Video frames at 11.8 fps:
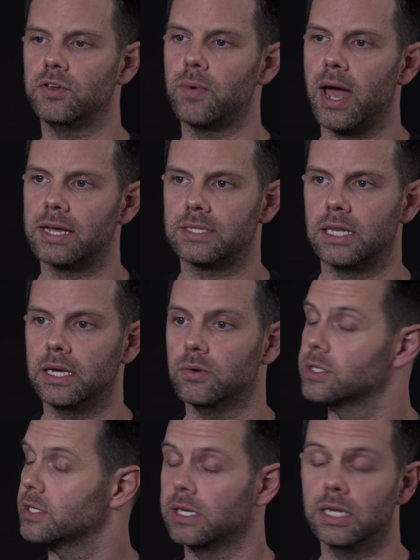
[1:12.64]
you ask
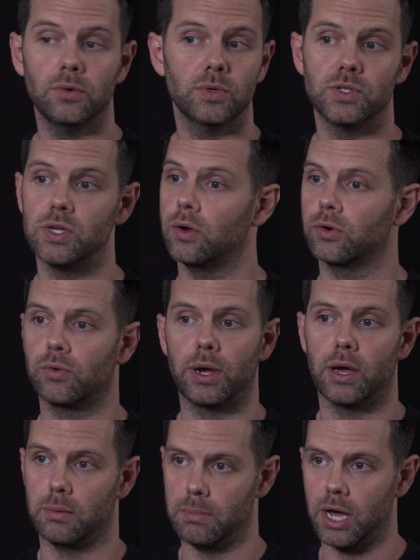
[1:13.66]
linguists, and linguists don't agree
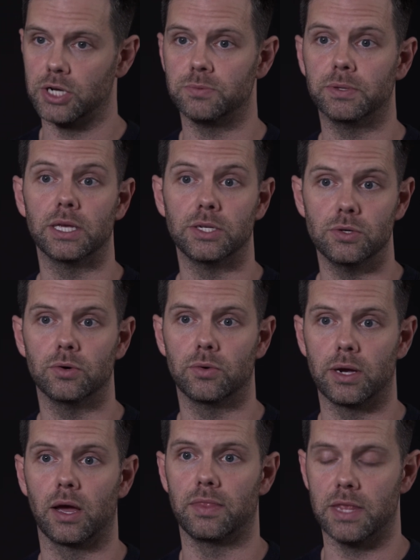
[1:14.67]
on much, but they do
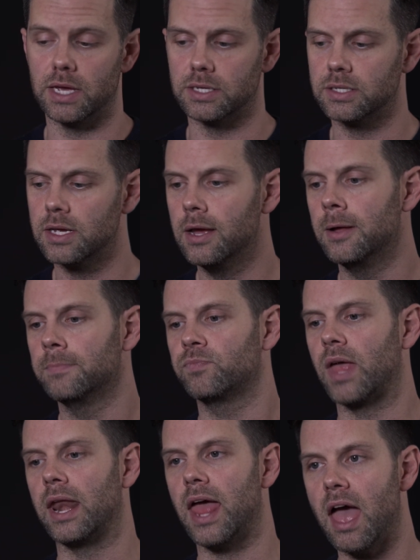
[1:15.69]
agree on this,
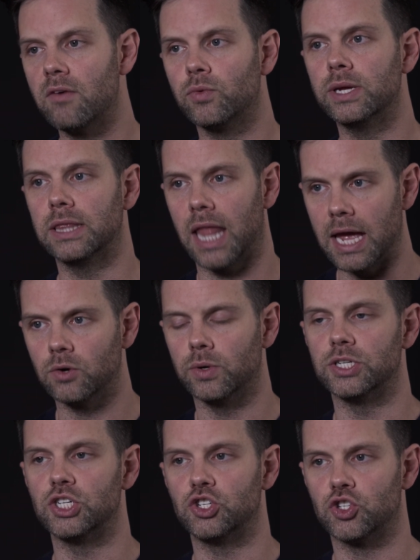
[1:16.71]
that every
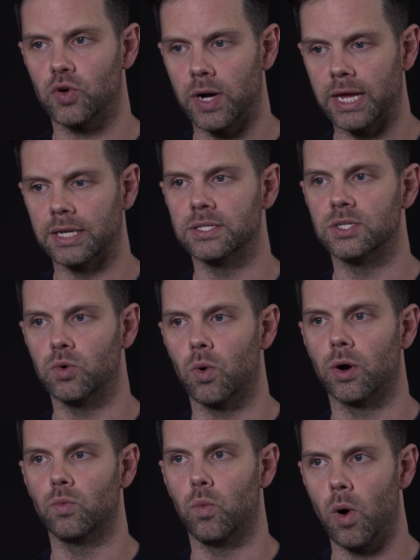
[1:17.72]
language trends
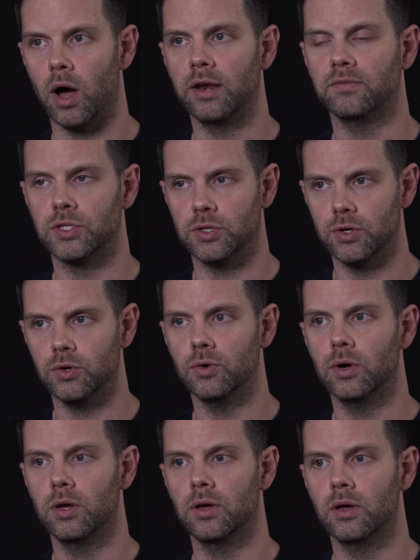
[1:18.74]
toward one of
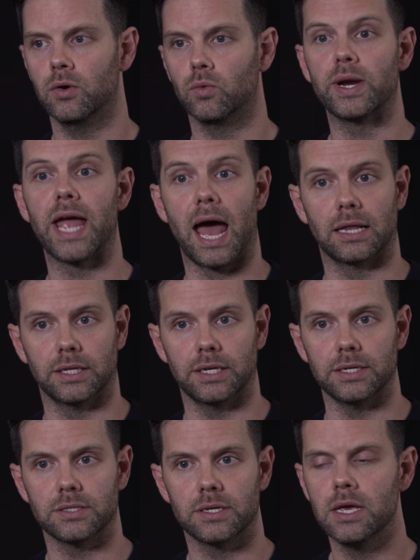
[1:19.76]
two
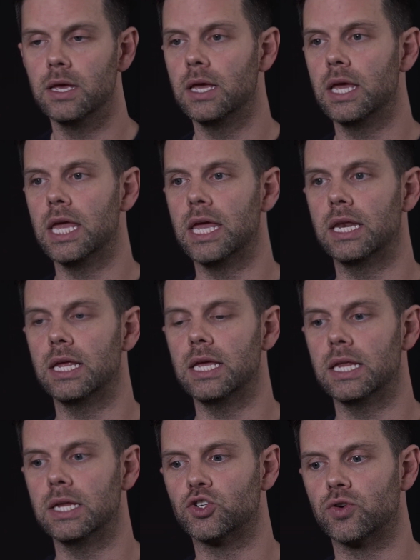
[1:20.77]
realities.
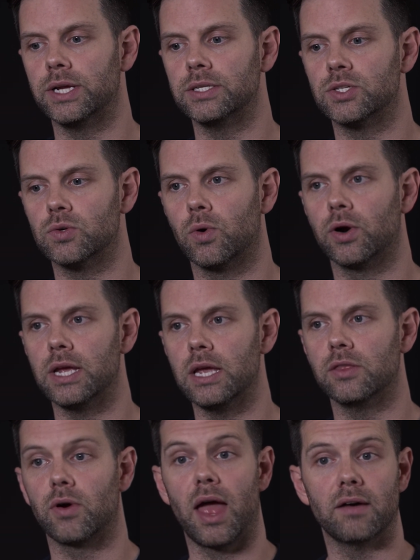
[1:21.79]
It trends toward
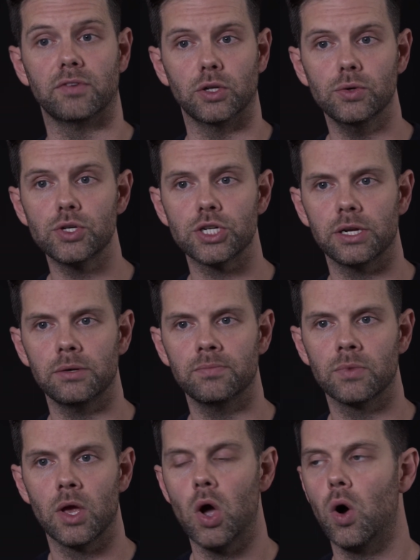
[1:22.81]
either evolution
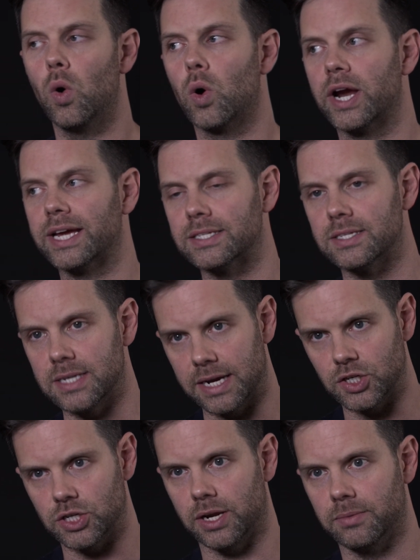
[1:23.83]
or
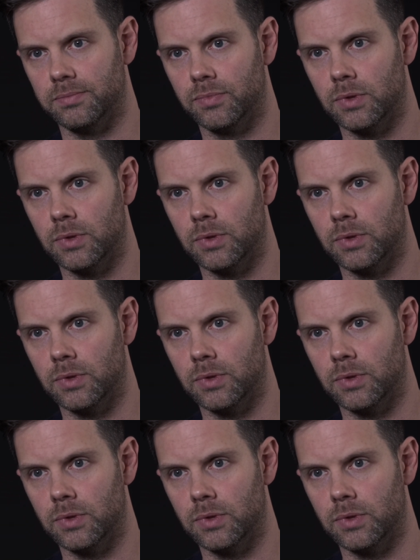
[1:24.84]
extinction.